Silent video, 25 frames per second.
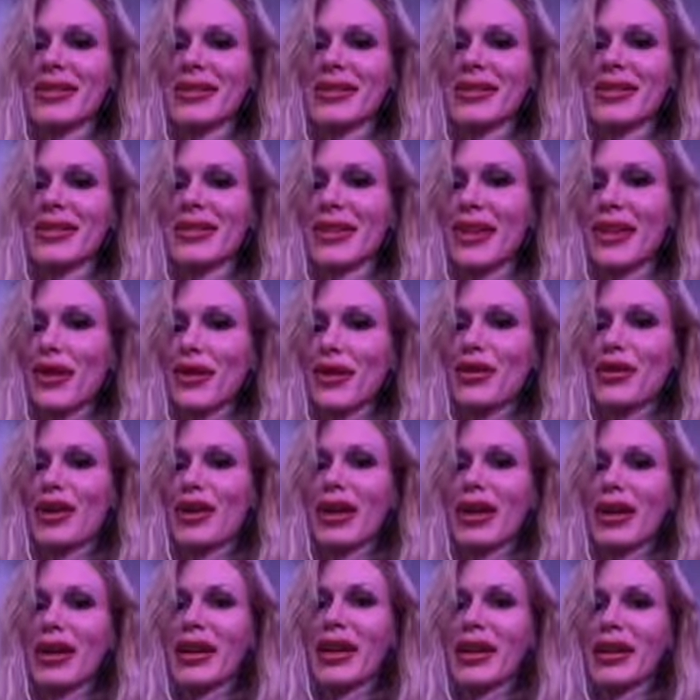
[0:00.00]
now you
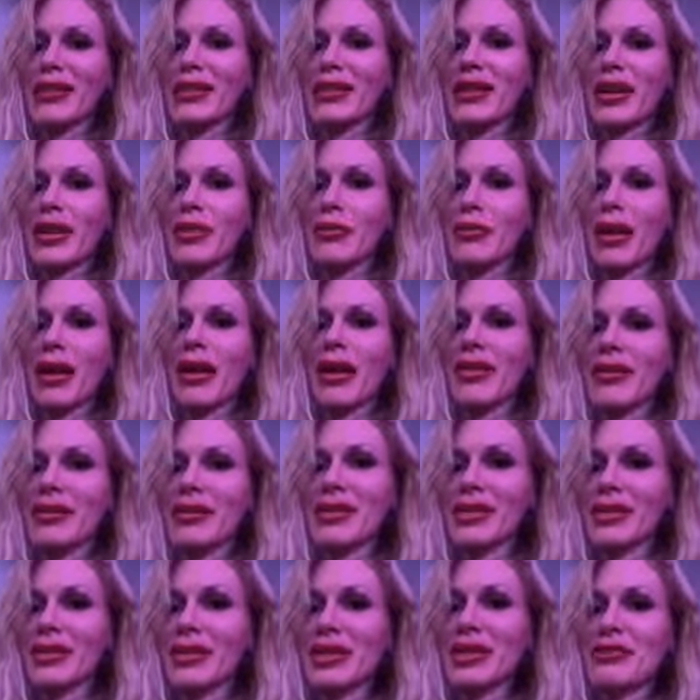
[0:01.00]
kind of got to take them out,
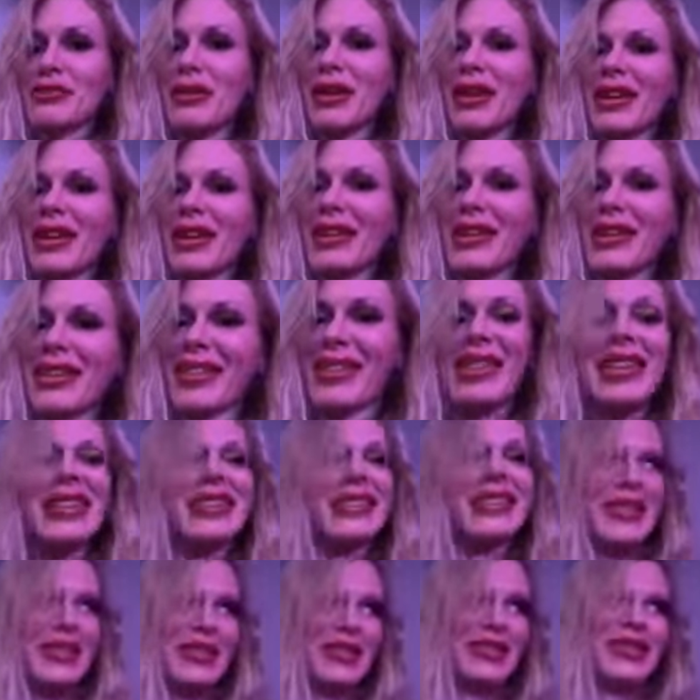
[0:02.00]
so to speak.
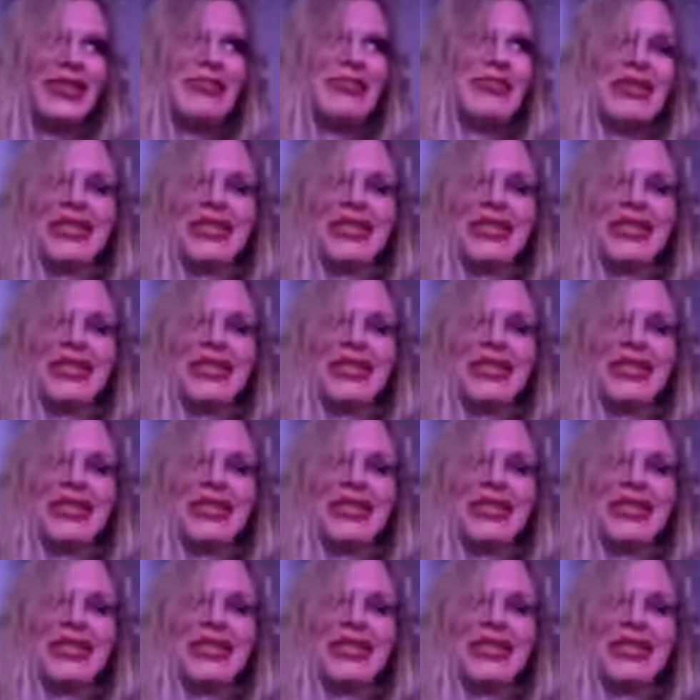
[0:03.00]
That sounds horrible